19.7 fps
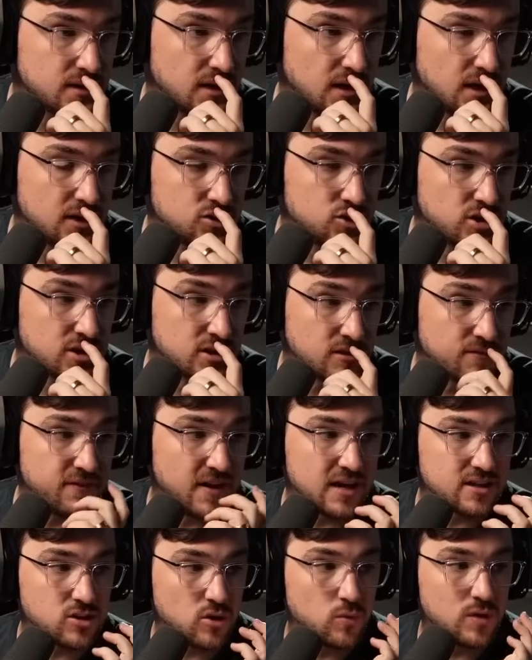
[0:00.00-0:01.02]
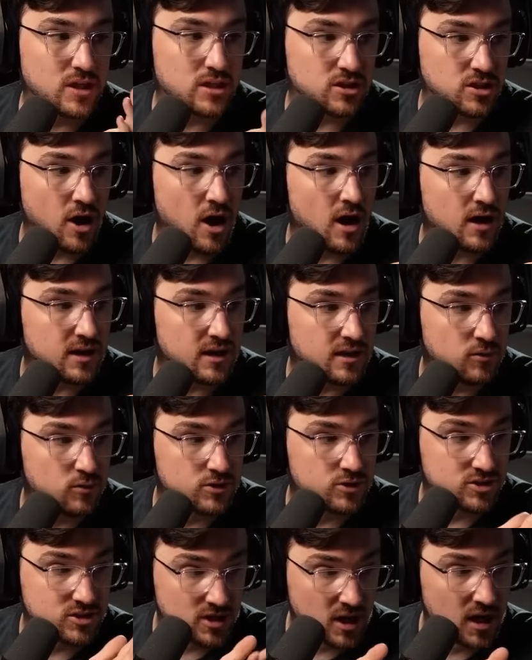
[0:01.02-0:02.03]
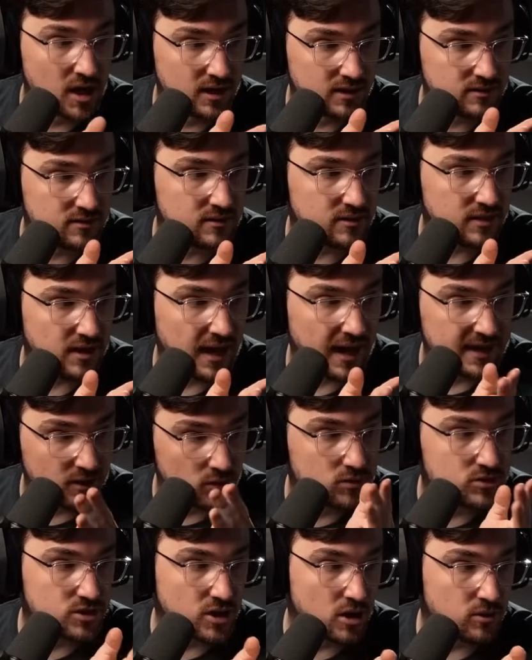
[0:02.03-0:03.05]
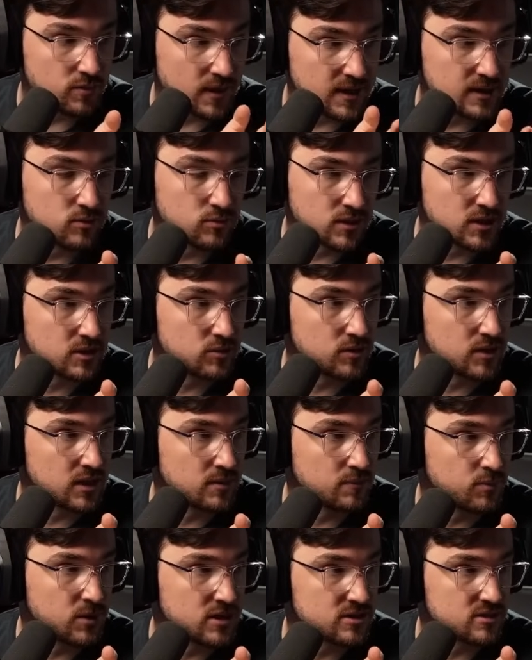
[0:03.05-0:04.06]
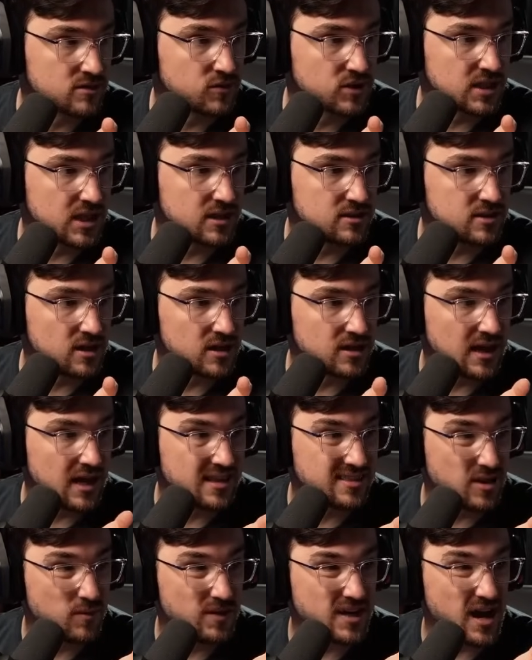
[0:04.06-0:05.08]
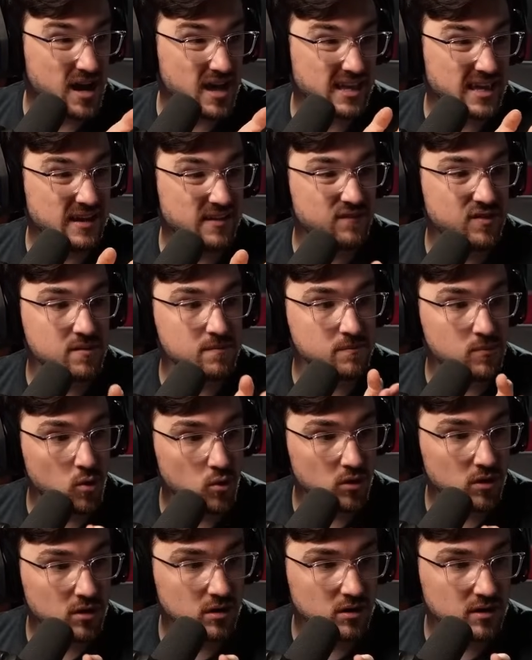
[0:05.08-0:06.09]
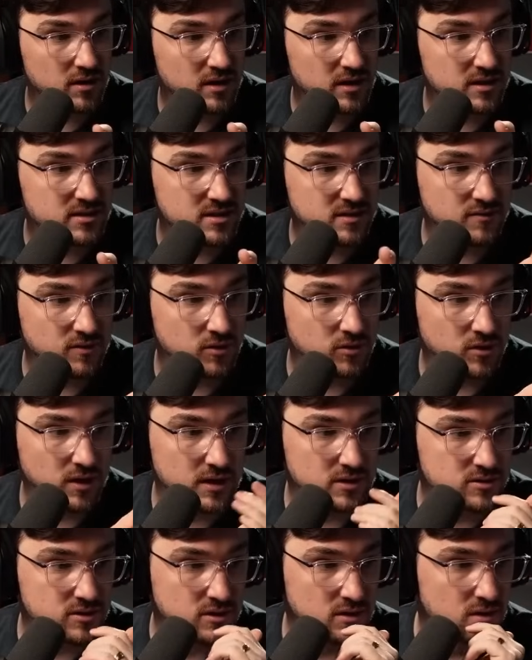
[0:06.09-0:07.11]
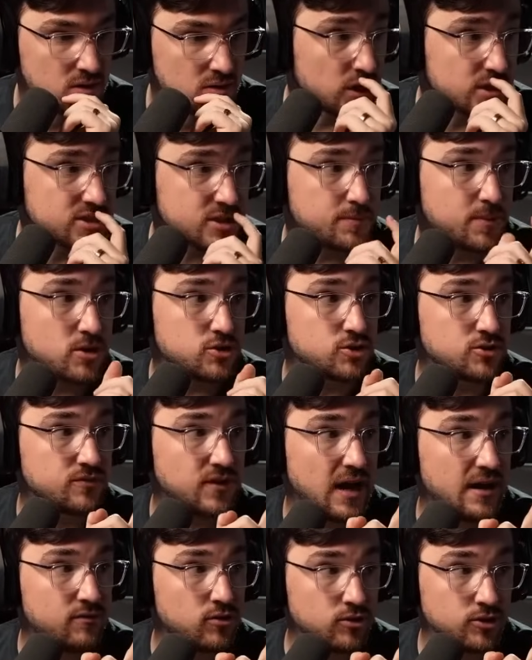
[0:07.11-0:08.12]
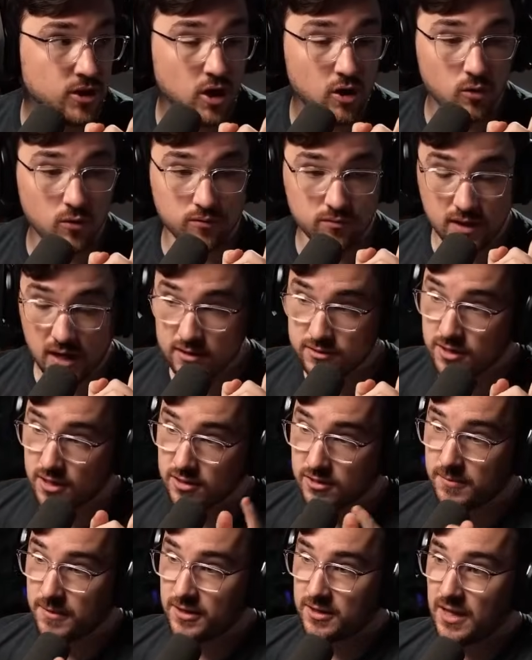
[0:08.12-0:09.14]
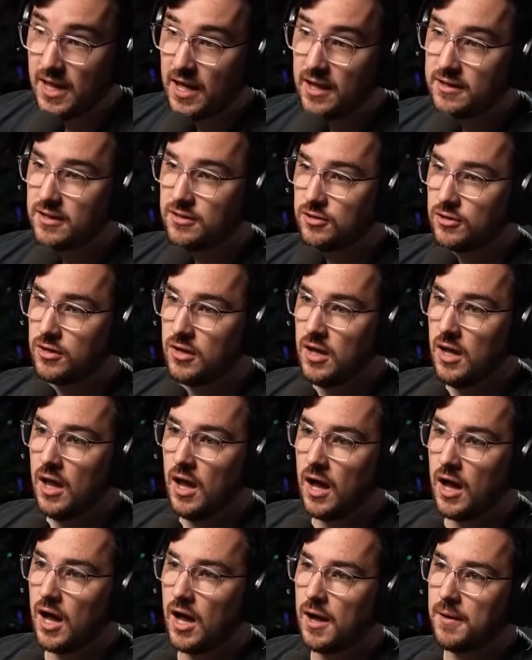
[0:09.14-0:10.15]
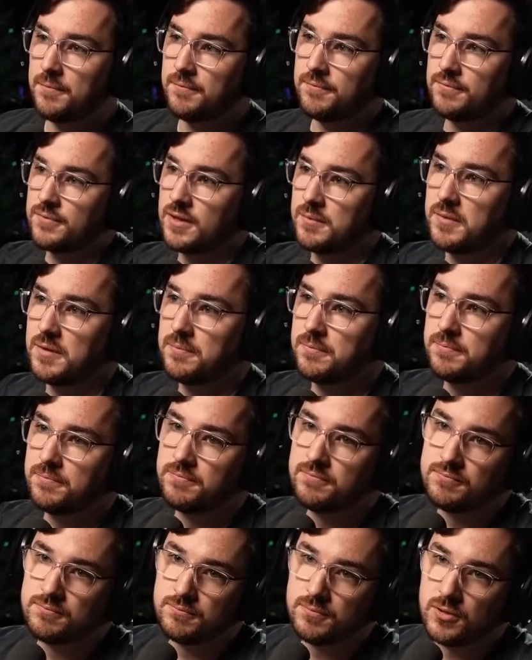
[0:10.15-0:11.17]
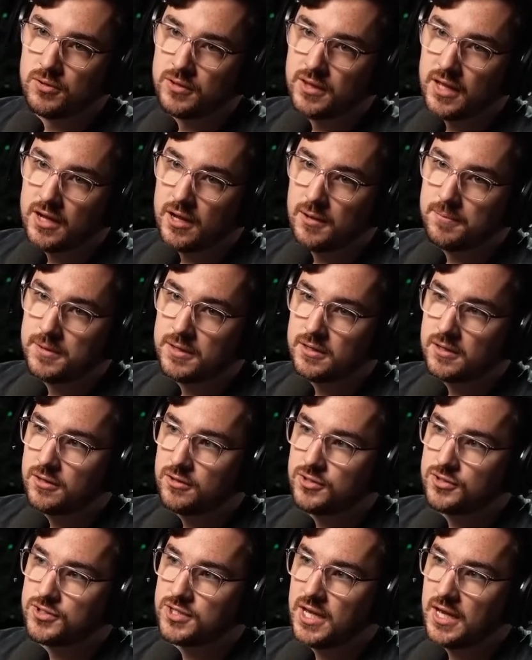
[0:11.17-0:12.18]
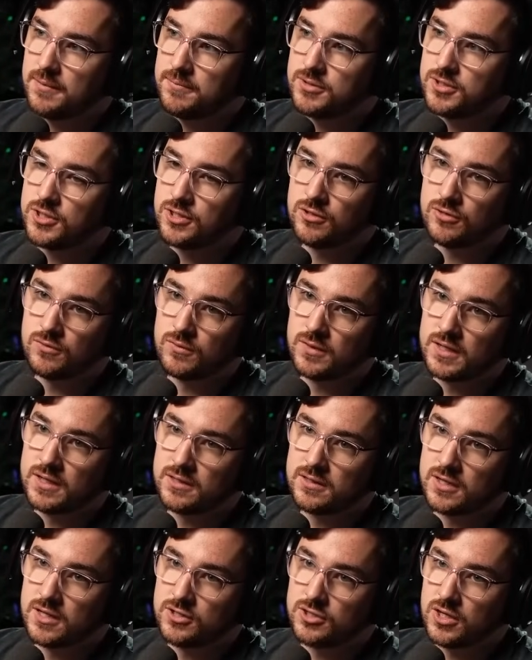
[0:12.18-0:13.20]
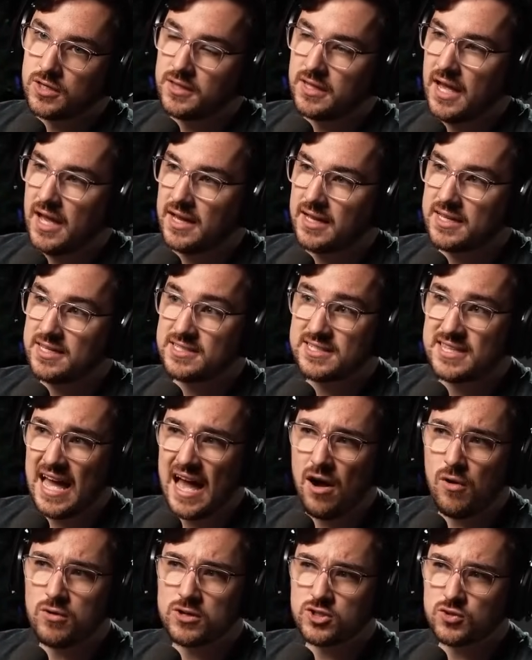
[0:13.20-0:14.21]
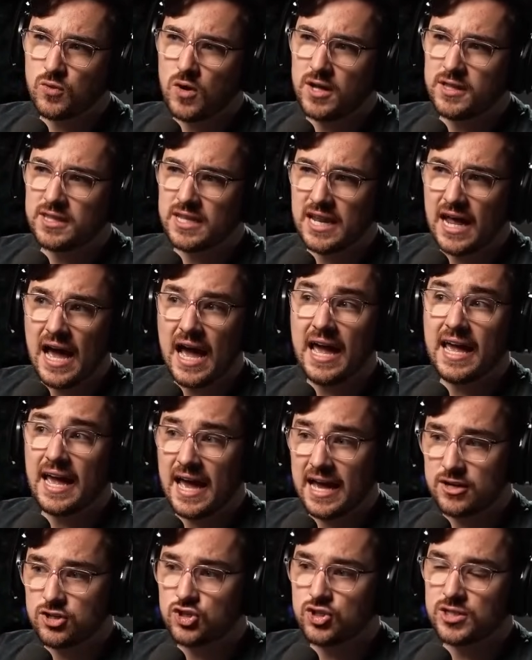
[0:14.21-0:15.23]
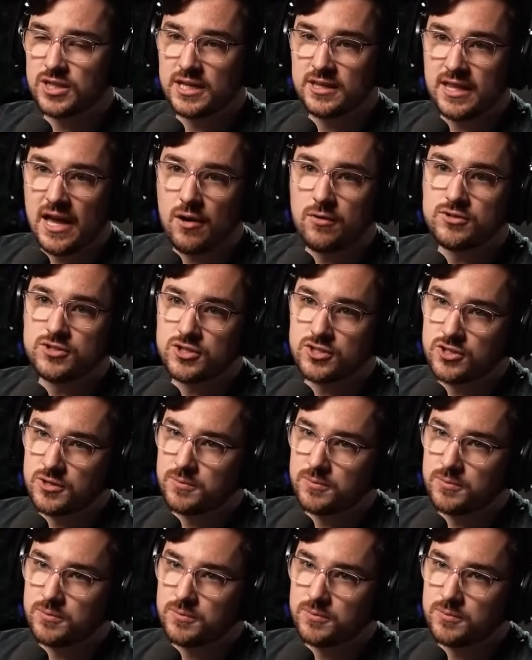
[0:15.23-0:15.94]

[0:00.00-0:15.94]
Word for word: uh, the fact that we thought it was done and it was already really really impressive what they had done and then we got even more is even crazier jurassic park survival no not talked about that either um, me pull that up in another tab too and we can touch on that because that was one that i actually that was a